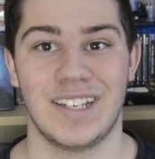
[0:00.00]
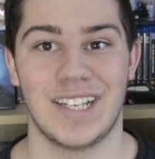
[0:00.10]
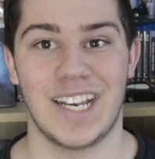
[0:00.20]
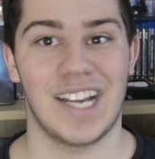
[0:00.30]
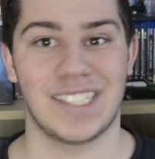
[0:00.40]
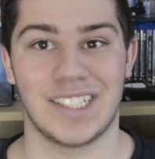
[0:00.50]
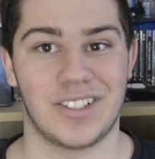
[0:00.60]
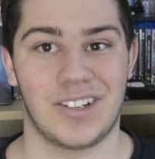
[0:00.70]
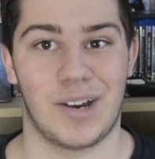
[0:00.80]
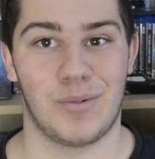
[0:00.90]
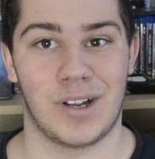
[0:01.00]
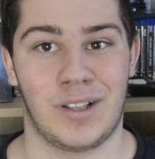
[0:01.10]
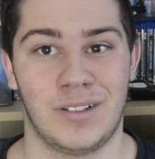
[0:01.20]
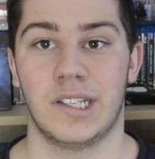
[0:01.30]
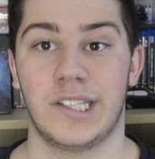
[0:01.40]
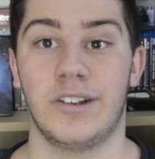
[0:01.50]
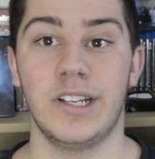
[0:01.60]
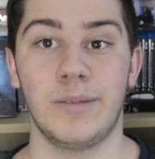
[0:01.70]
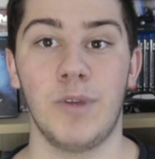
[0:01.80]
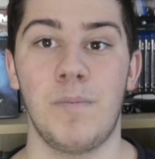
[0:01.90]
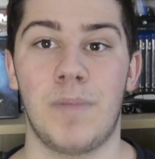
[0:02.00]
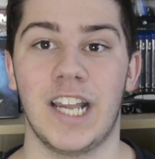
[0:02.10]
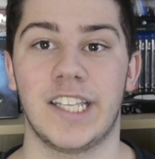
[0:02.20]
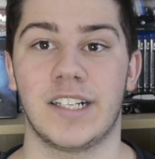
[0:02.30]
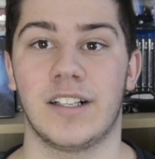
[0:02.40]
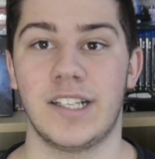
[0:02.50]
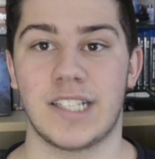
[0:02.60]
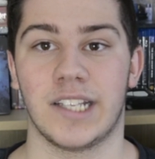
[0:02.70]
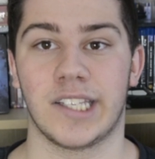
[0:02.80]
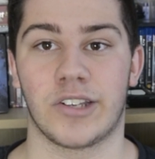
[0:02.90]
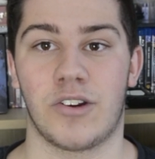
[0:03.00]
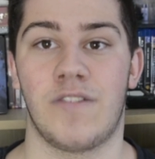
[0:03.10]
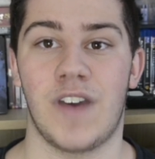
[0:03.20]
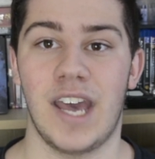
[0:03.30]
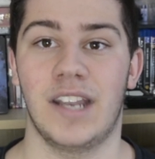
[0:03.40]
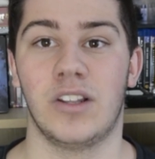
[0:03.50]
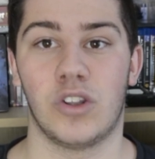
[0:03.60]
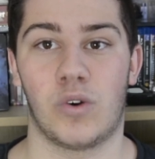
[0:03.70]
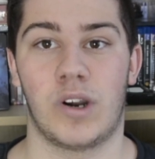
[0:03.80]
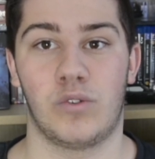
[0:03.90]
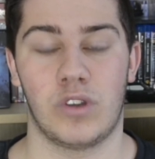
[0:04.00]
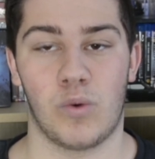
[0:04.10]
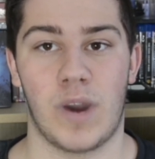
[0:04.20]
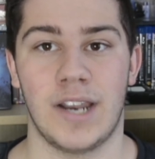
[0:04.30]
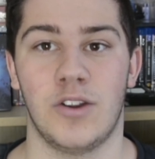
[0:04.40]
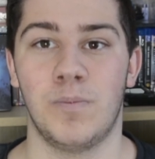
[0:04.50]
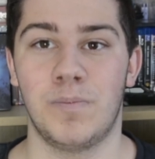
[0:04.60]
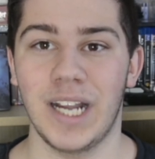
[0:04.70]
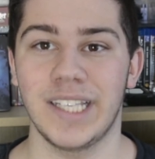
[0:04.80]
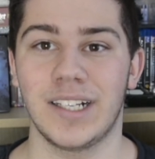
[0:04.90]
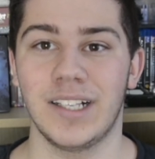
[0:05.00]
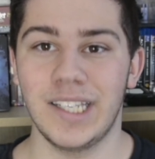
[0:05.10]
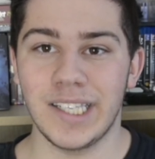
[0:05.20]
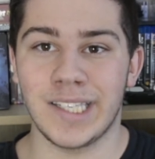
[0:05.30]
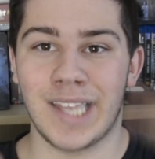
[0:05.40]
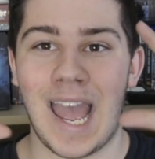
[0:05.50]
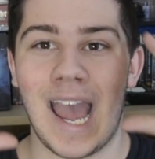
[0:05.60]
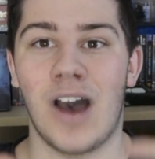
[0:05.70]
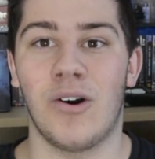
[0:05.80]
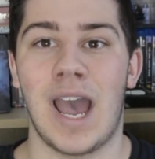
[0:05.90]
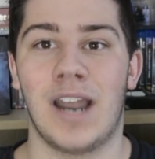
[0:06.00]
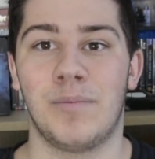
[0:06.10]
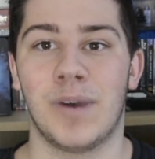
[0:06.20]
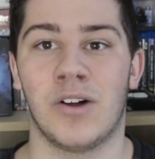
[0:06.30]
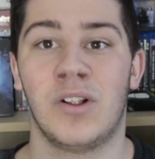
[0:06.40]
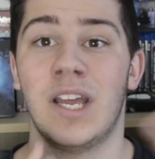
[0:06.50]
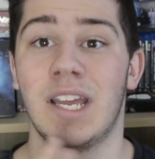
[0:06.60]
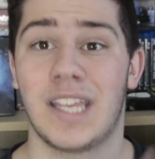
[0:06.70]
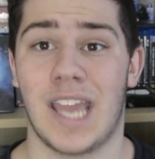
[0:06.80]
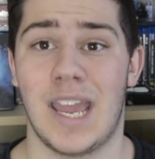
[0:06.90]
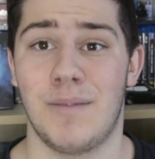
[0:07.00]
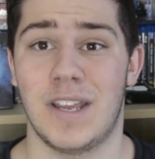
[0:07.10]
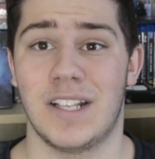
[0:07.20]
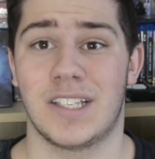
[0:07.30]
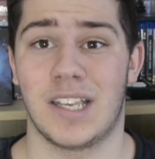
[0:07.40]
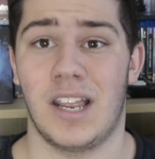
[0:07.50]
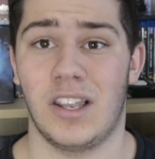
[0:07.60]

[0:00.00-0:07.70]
and that didn't turn out well. So this movie basically tells the story of Ed and Lorraine, who basically, this is how Annabelle came into their